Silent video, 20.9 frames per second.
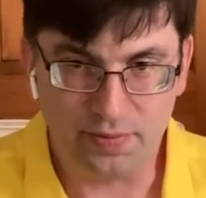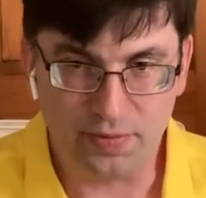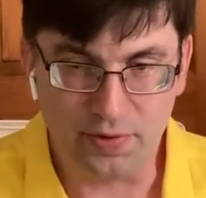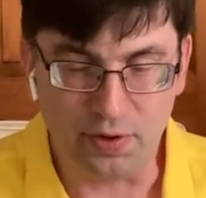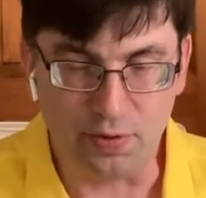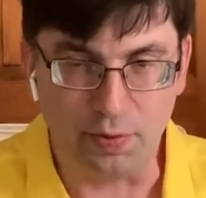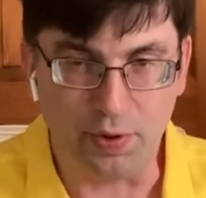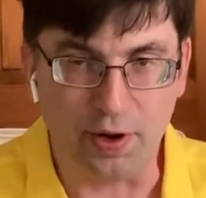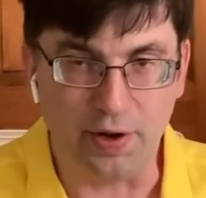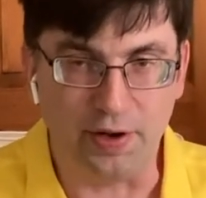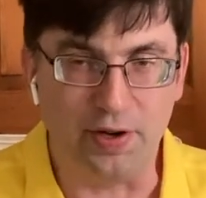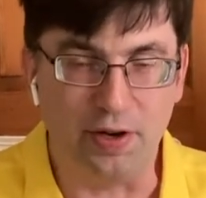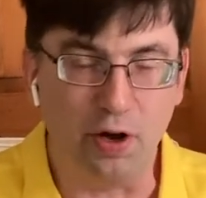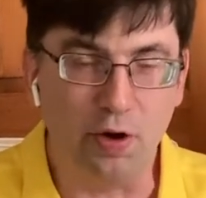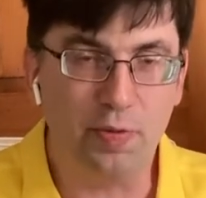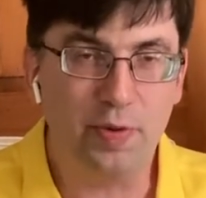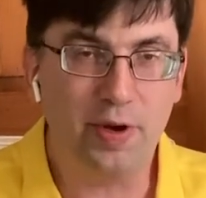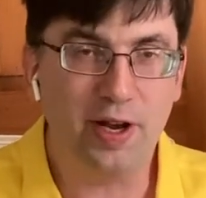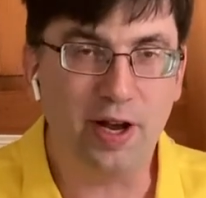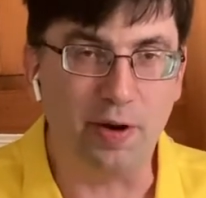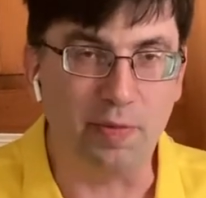You probably know
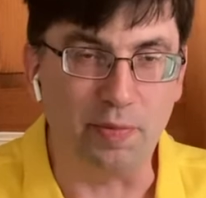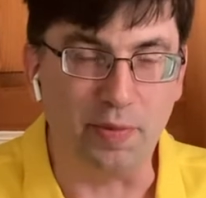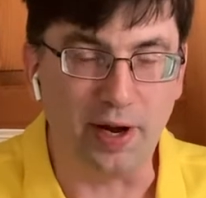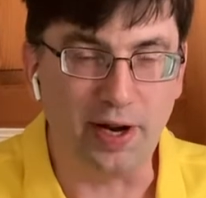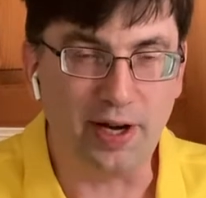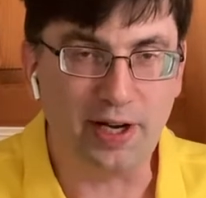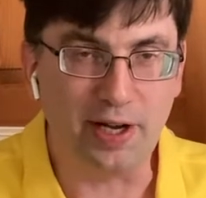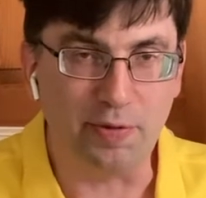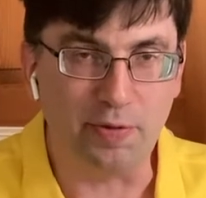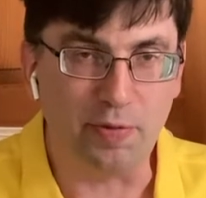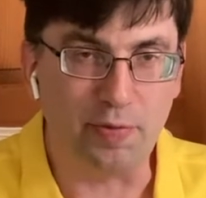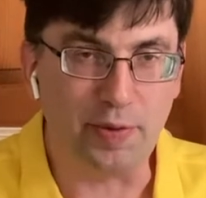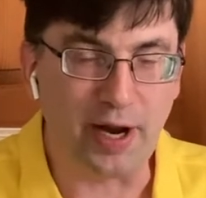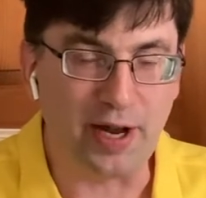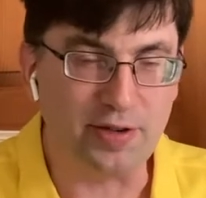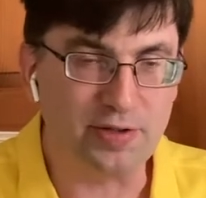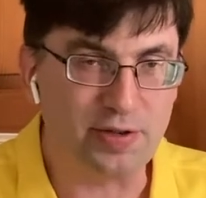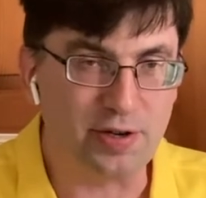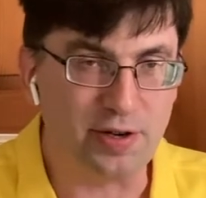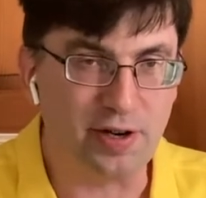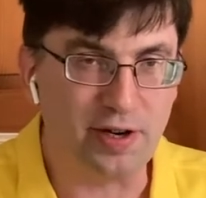me. I'm Mike. I'm the
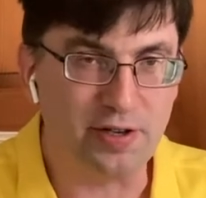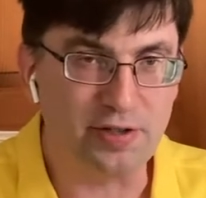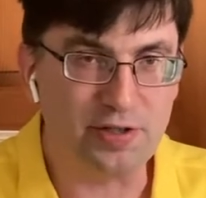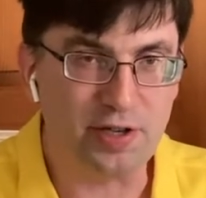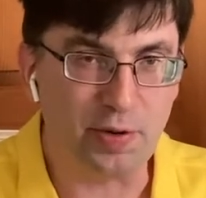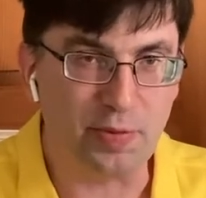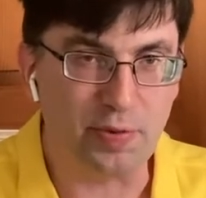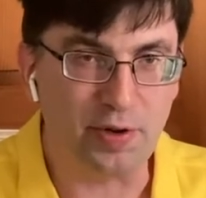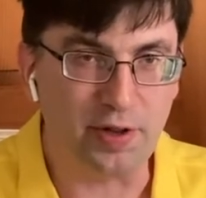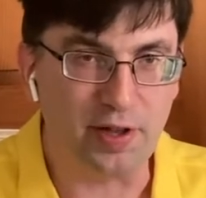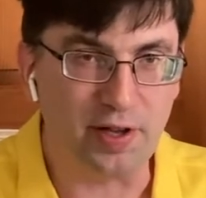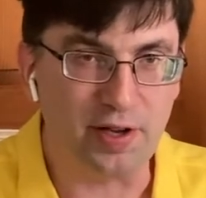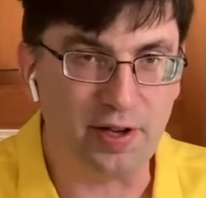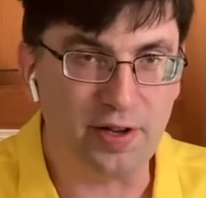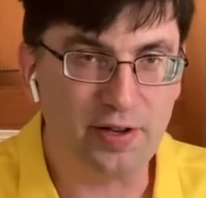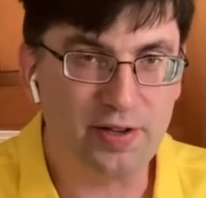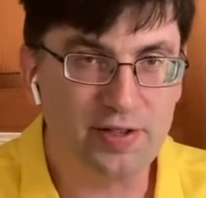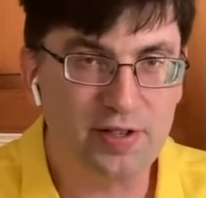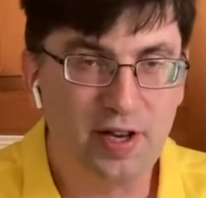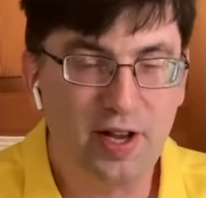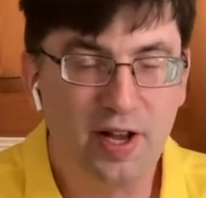pastor here at Shepherd of the
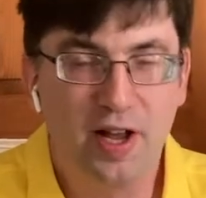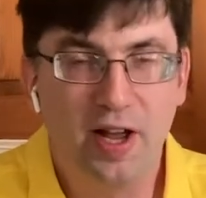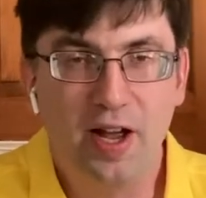Hills.